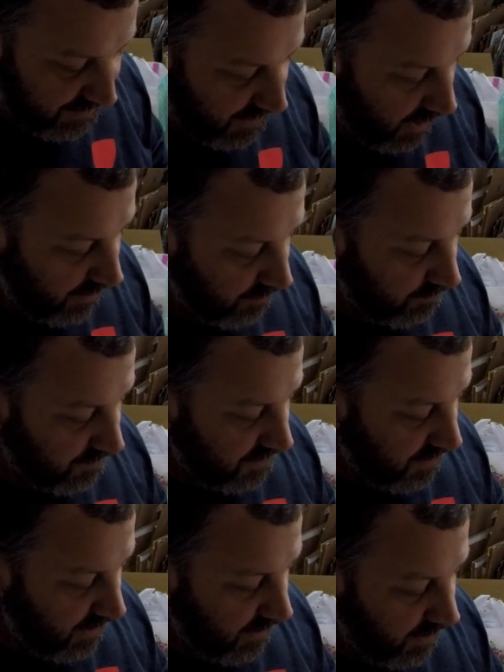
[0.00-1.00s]
items,
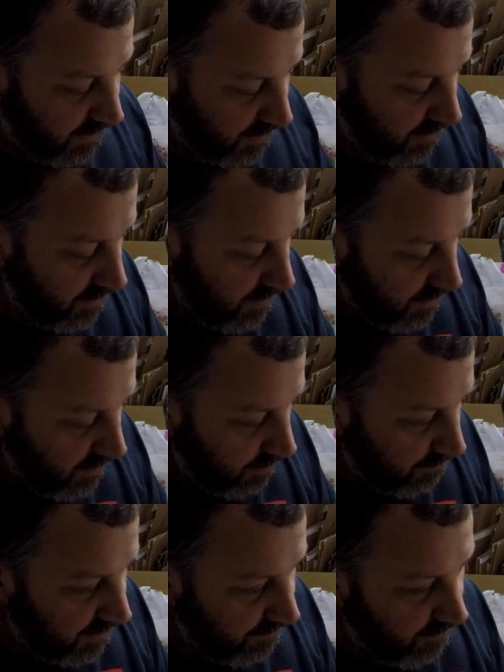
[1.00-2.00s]
and I'm
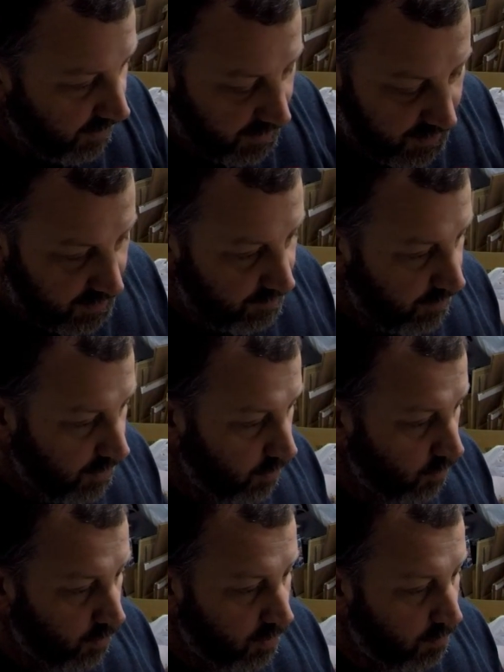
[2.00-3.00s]
getting ready to hit
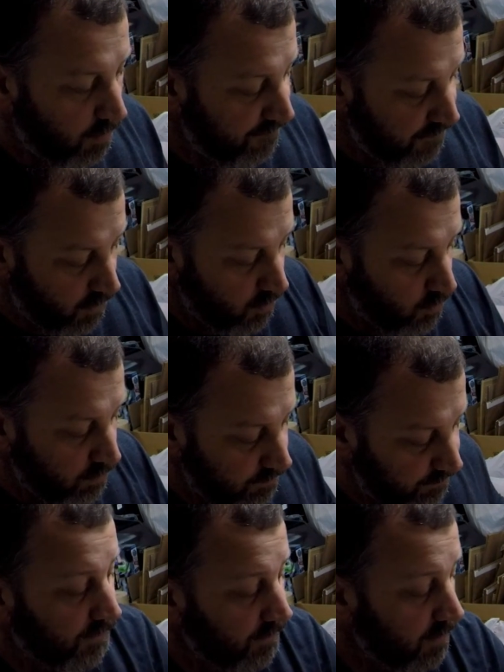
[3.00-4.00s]
record on my phone.
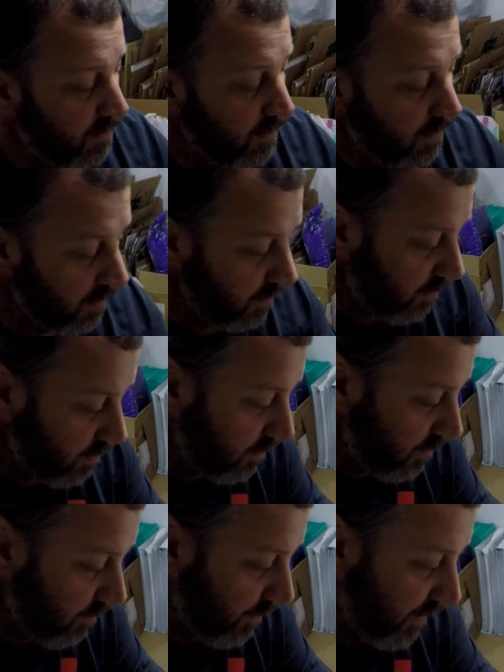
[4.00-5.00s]

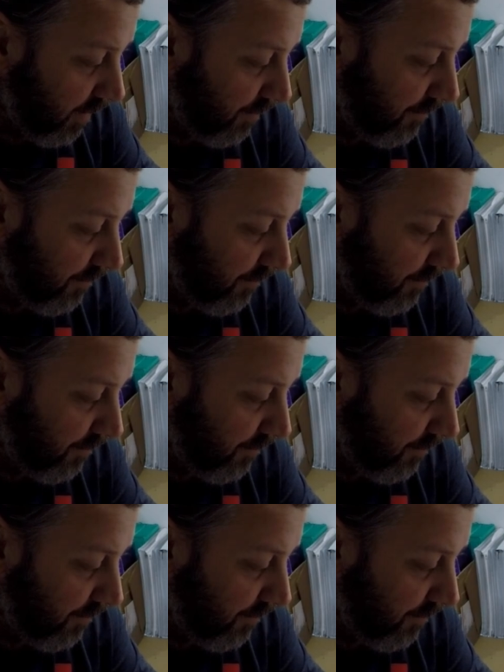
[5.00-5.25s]
Here we go.